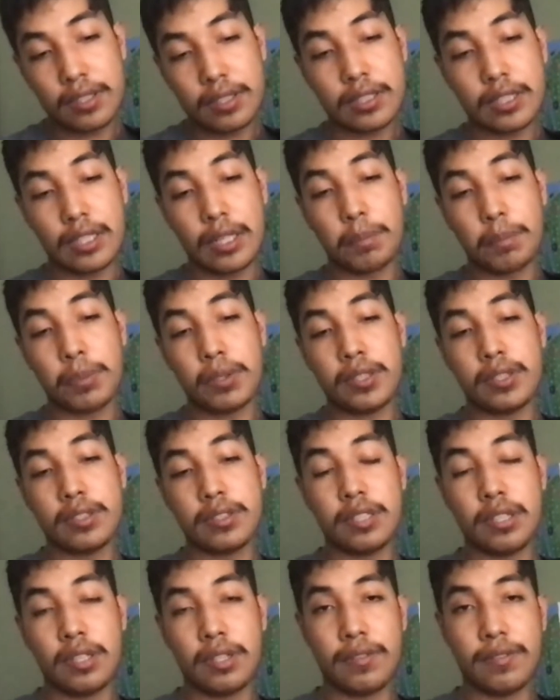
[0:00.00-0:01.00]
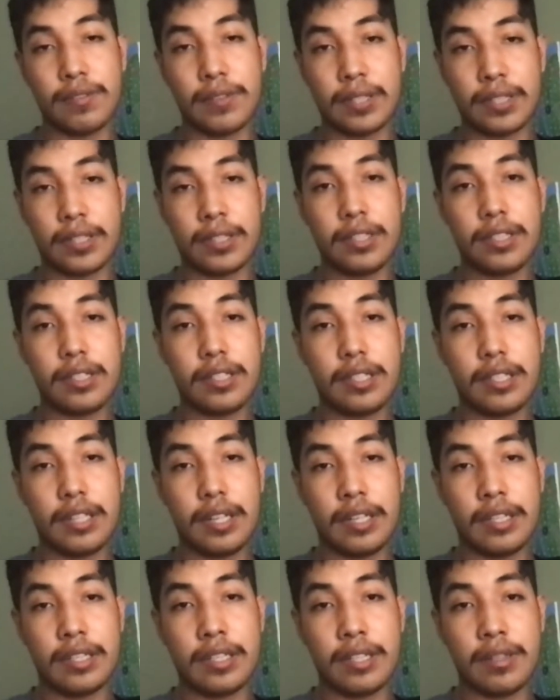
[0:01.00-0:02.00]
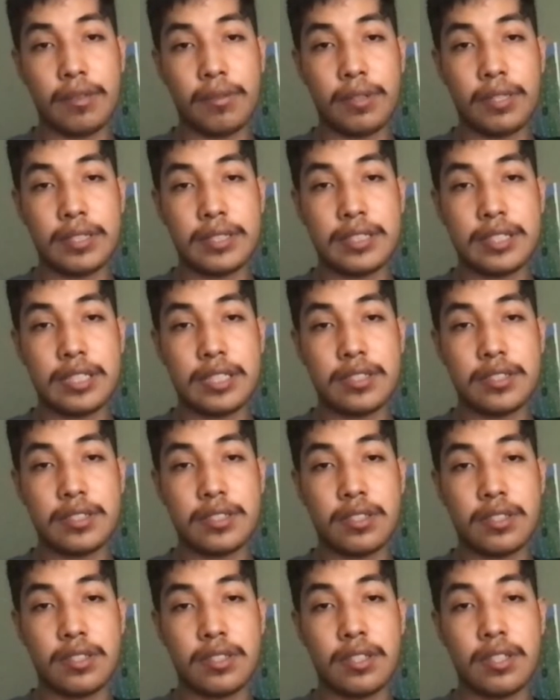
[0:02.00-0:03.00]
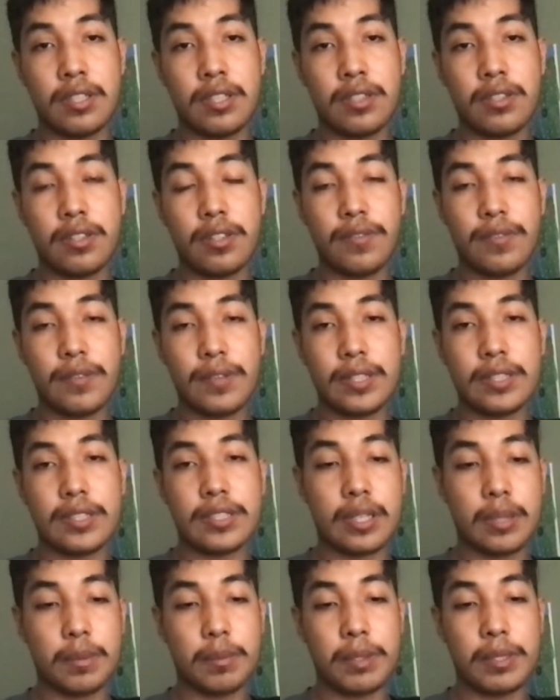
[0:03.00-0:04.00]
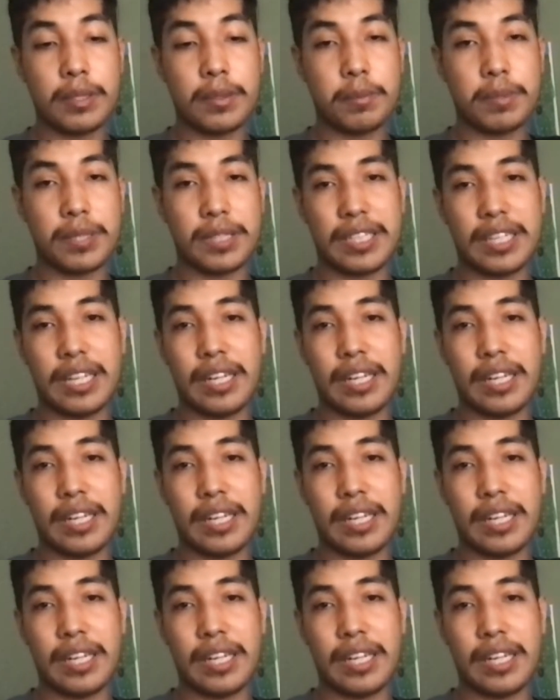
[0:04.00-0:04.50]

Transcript: you gotta put the 3rd finger, and then when it says the 3rd finger, you gotta put the pinky.